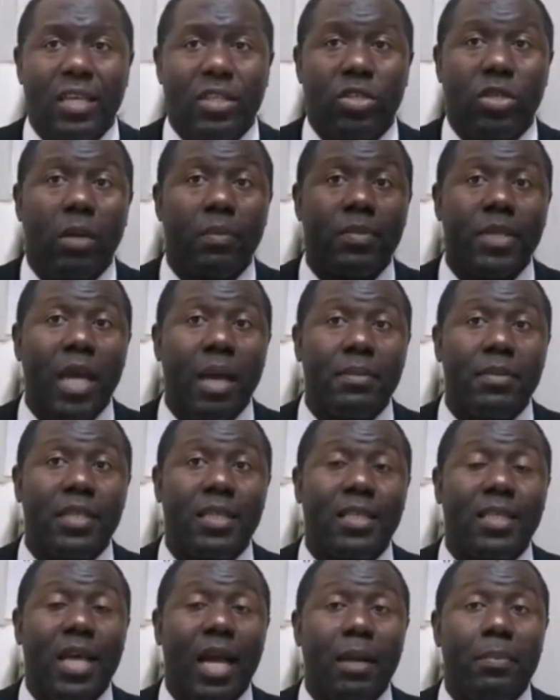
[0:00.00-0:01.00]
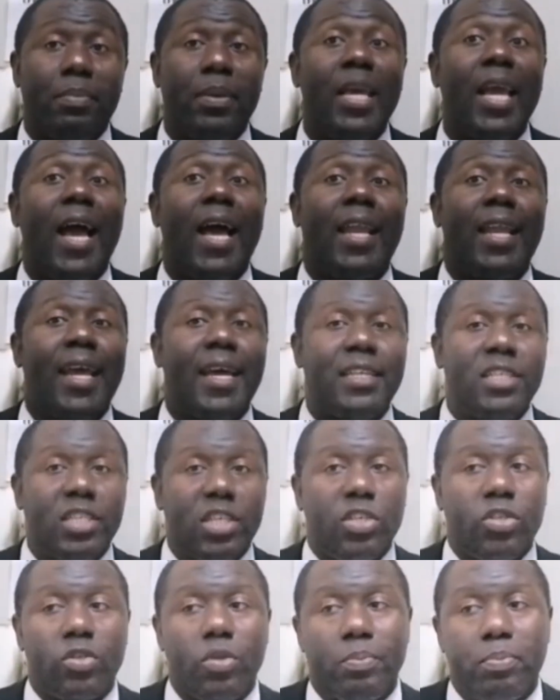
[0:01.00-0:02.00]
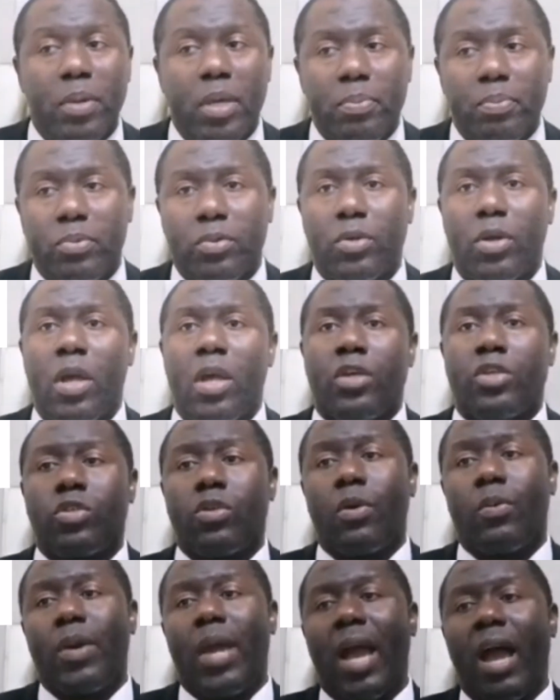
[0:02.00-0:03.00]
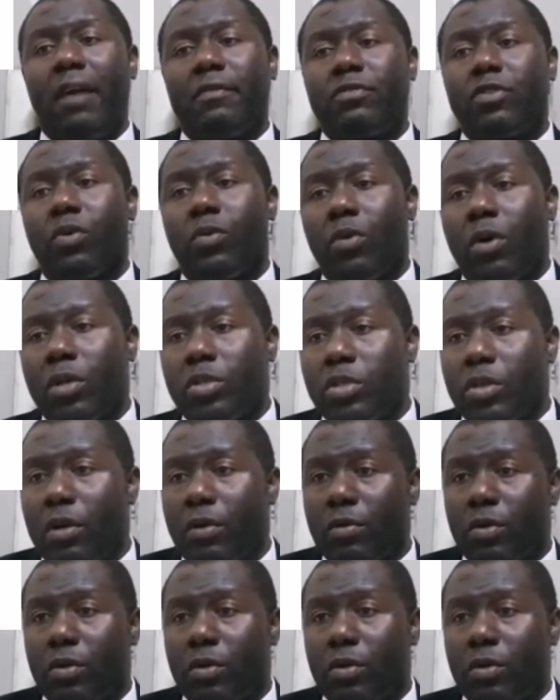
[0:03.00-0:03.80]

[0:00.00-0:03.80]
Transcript: sometimes it can be allergic to people. So we have to watch